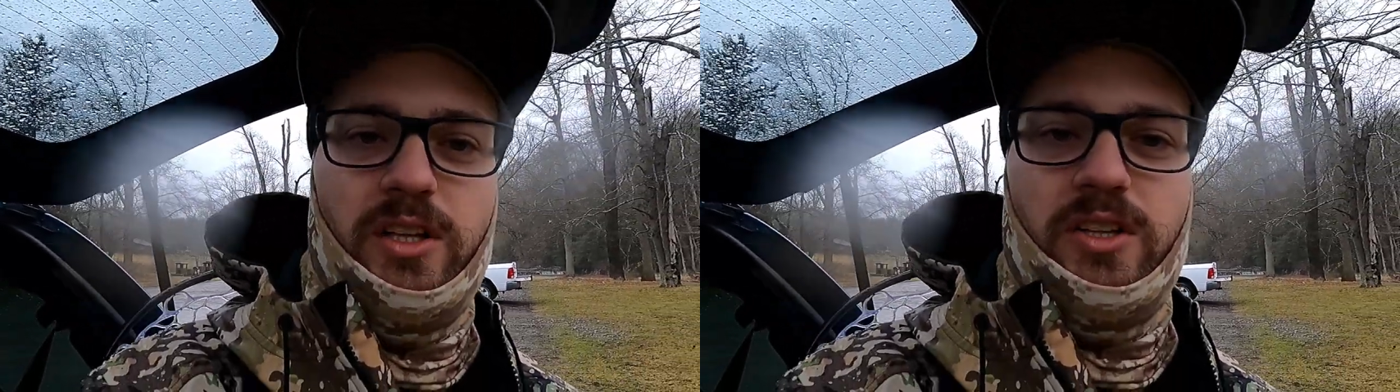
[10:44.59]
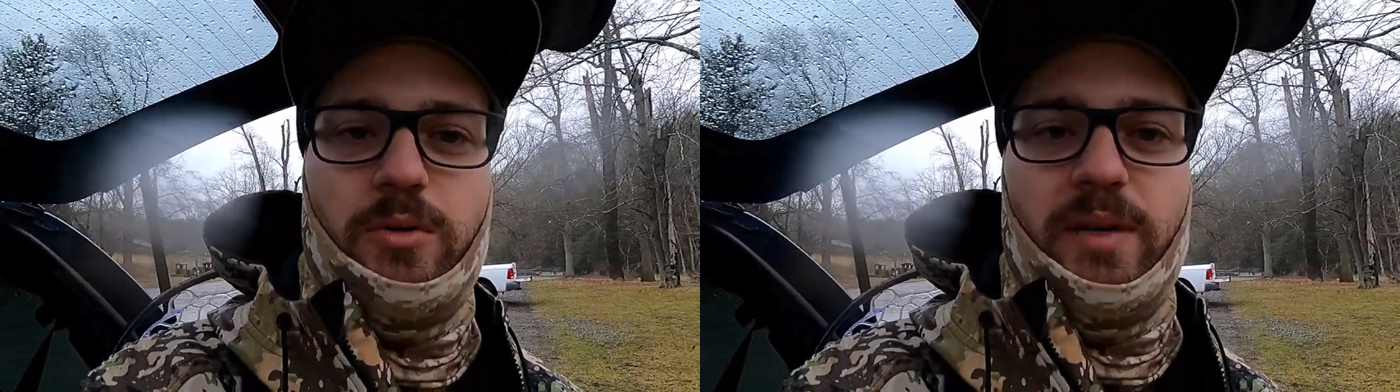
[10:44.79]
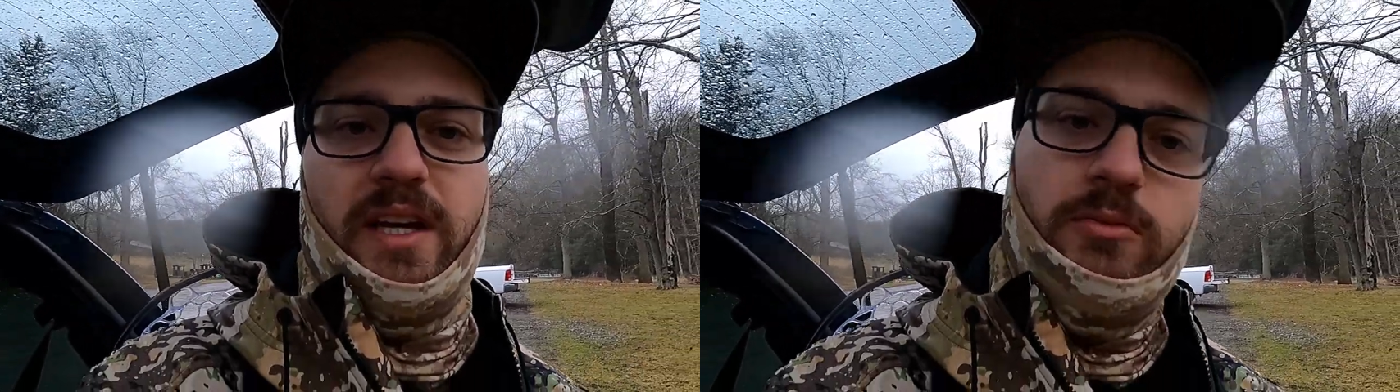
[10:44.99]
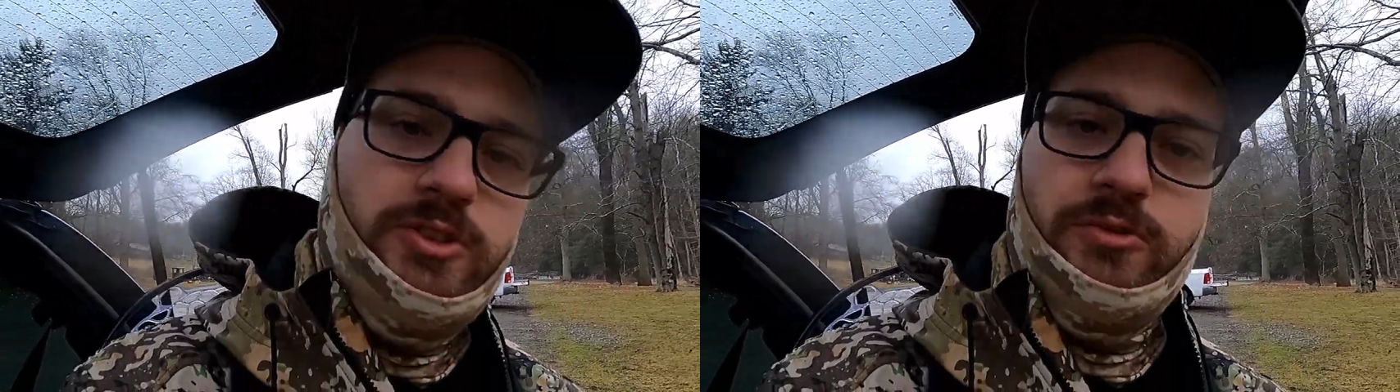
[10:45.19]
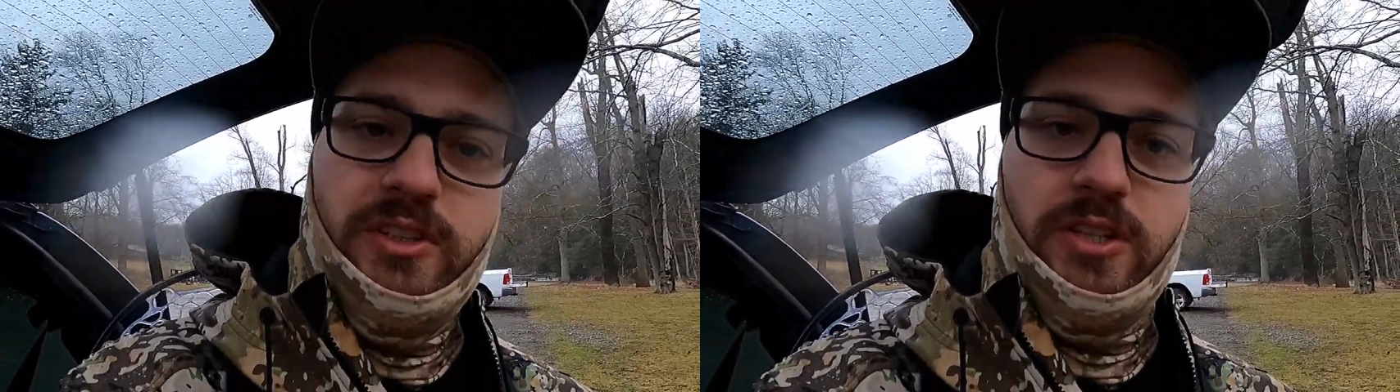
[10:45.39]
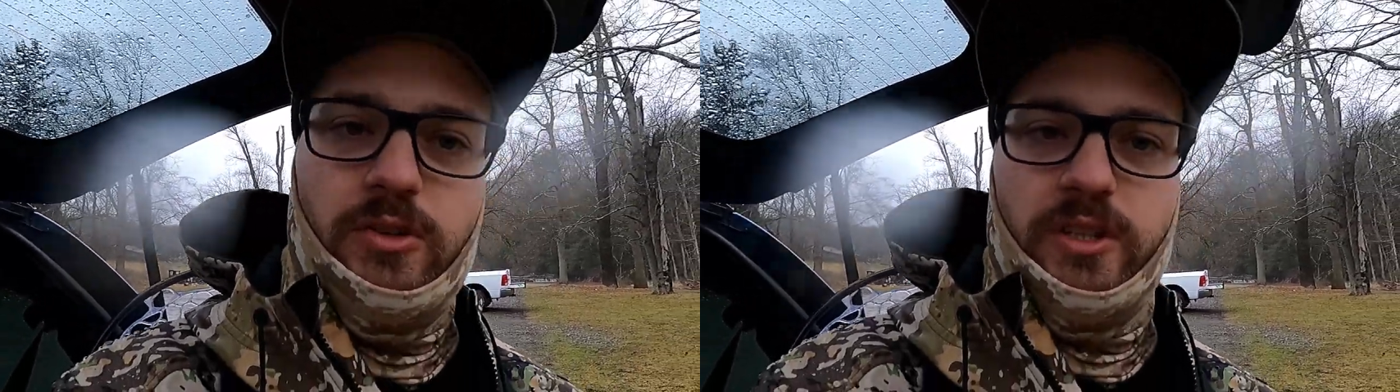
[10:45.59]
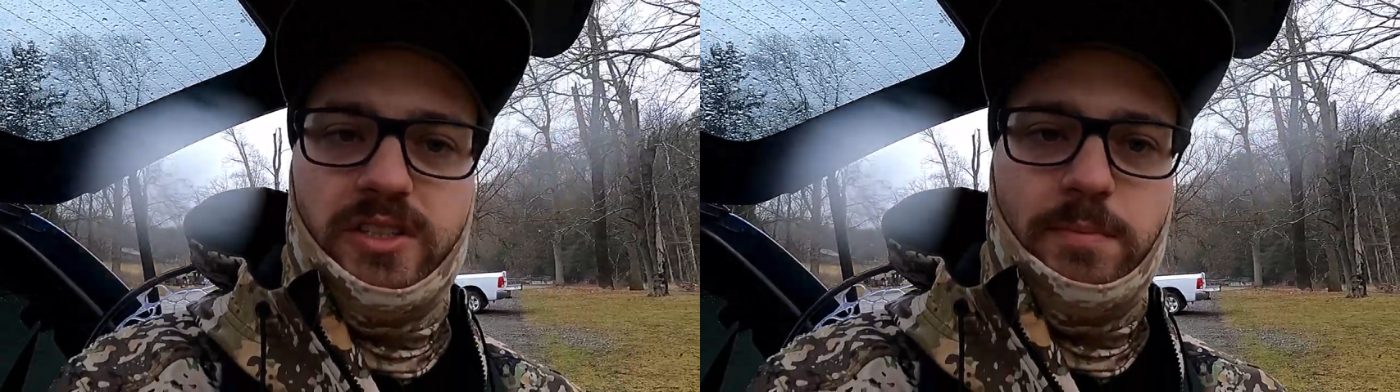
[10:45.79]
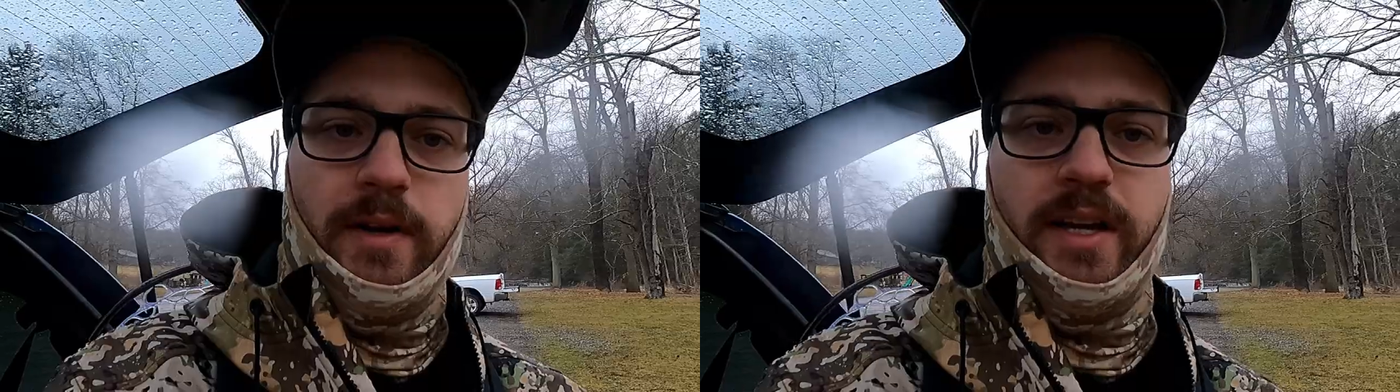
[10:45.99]
a little bit it was a really cool
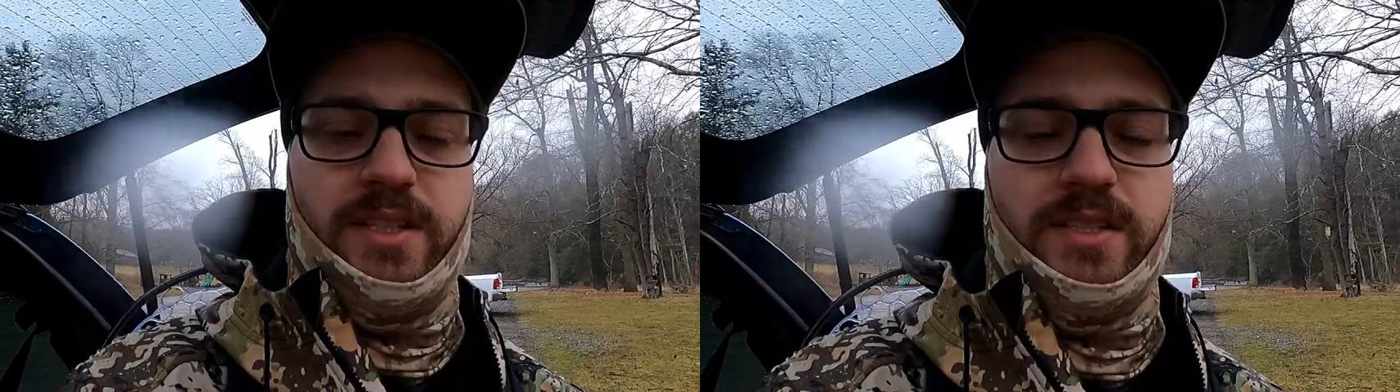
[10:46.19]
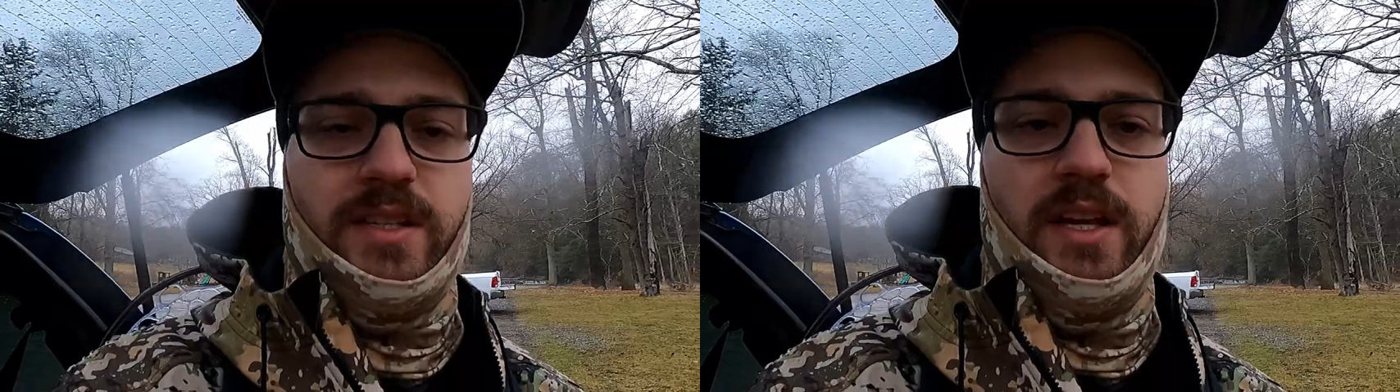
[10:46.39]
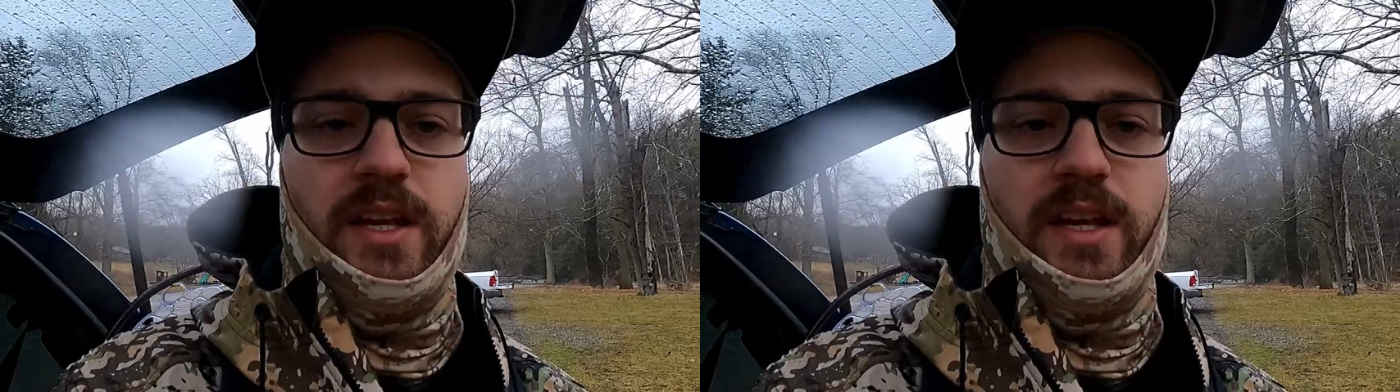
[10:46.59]
experience.